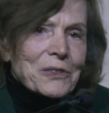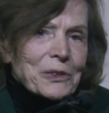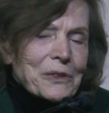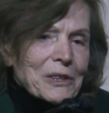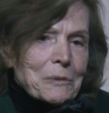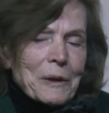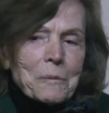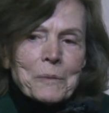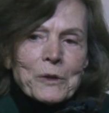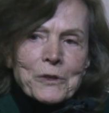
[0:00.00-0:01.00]
we
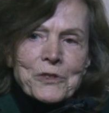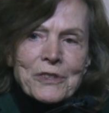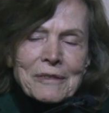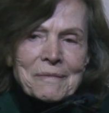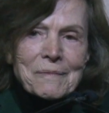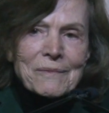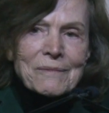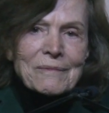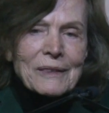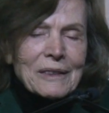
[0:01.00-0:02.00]
certainly think about birds.